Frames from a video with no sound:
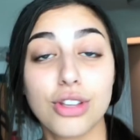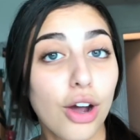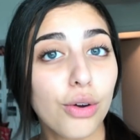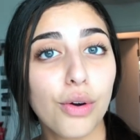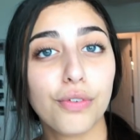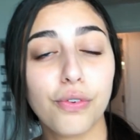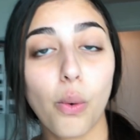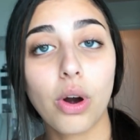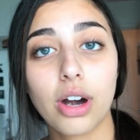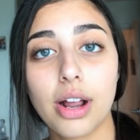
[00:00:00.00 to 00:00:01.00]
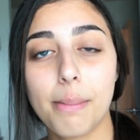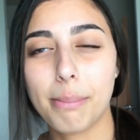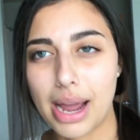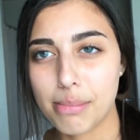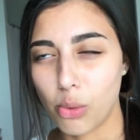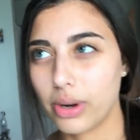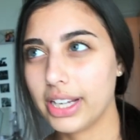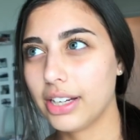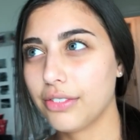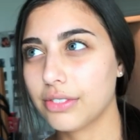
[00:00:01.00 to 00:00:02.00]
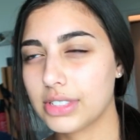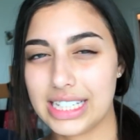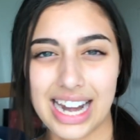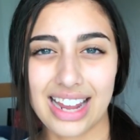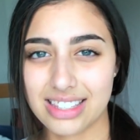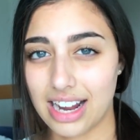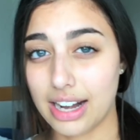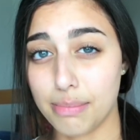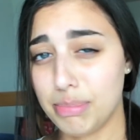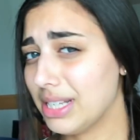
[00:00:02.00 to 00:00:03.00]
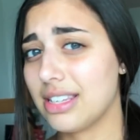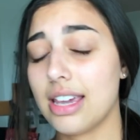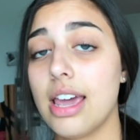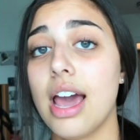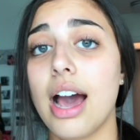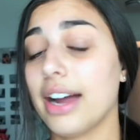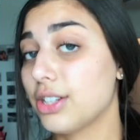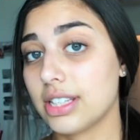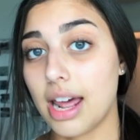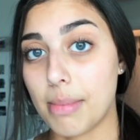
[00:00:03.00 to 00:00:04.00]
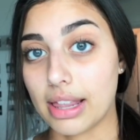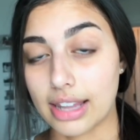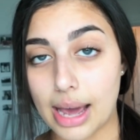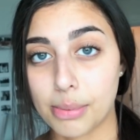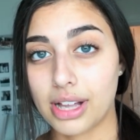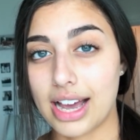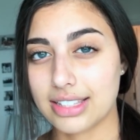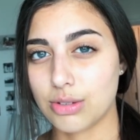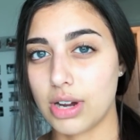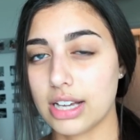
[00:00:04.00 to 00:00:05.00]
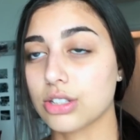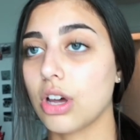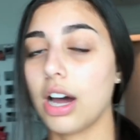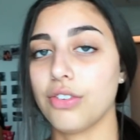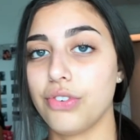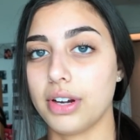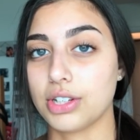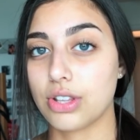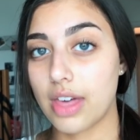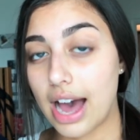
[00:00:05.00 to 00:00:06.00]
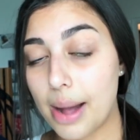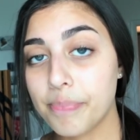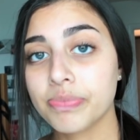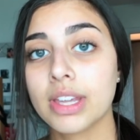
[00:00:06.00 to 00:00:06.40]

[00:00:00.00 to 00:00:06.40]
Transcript: So for my morning, today is kind of busy. I just had my lab class. You guys saw I finished that.